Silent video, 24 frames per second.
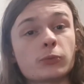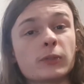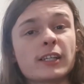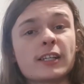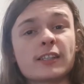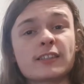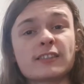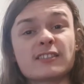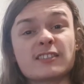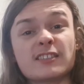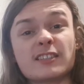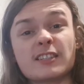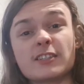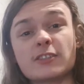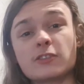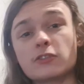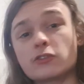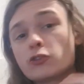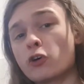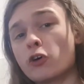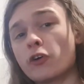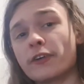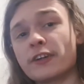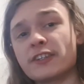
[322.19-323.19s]
We get to see
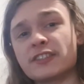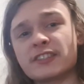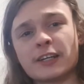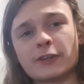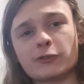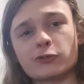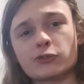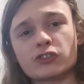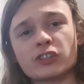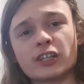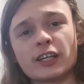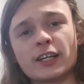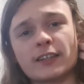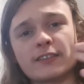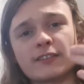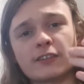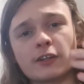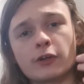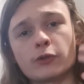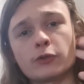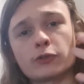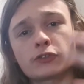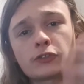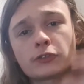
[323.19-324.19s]
stories outside
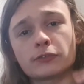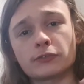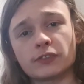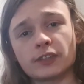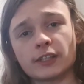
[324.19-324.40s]
those of